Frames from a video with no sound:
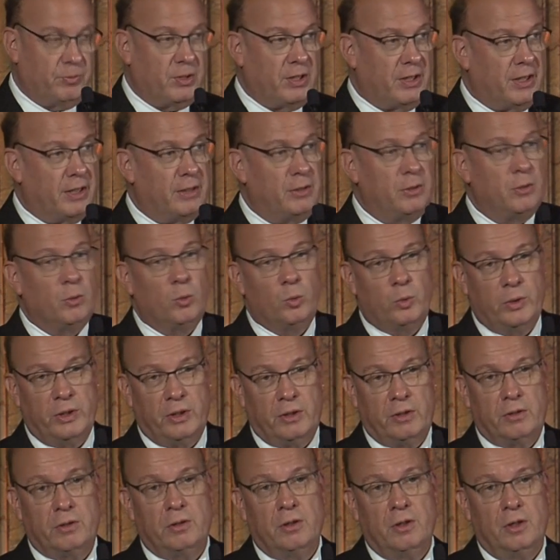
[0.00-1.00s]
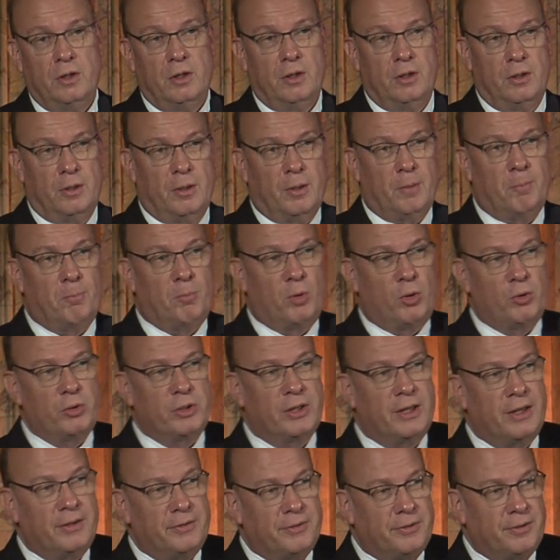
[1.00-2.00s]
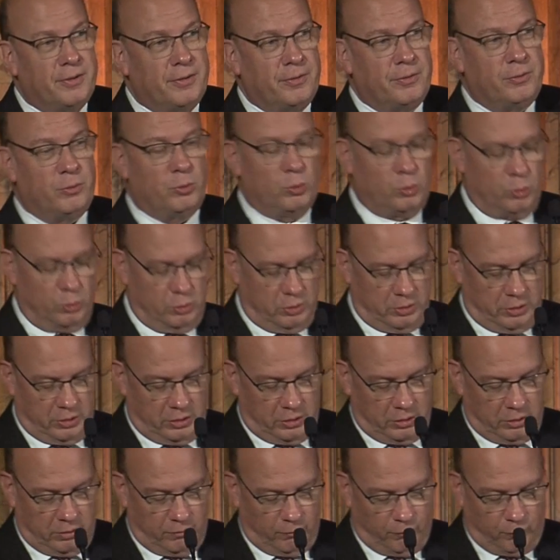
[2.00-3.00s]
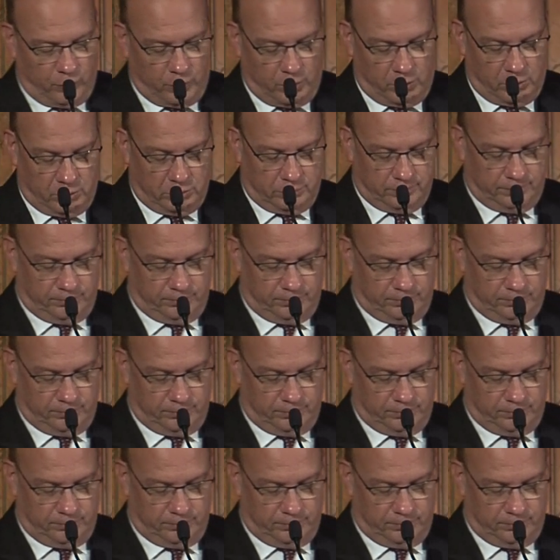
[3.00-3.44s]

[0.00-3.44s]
And where are more cases to uh, follow.